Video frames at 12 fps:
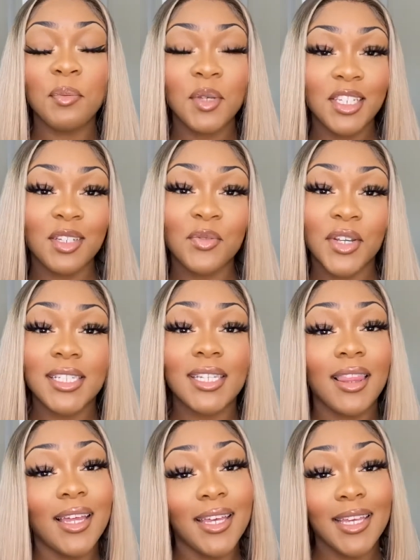Please don't forget to
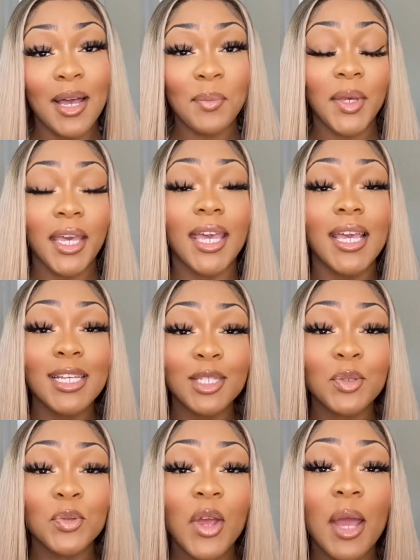like, comment, and
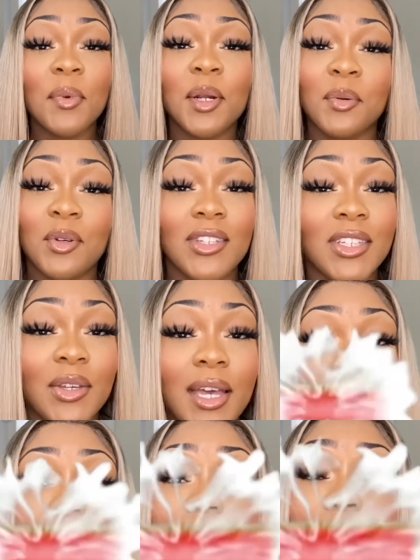subscribe. And I will see you
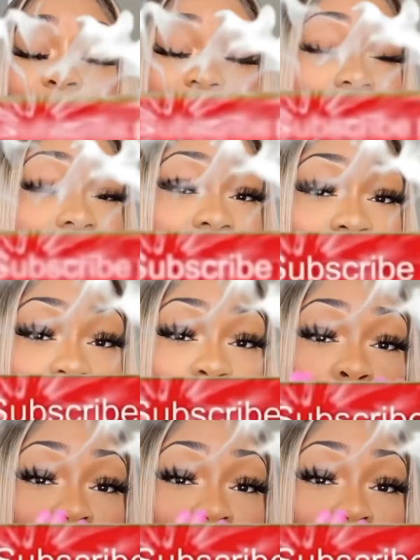guys in my next video.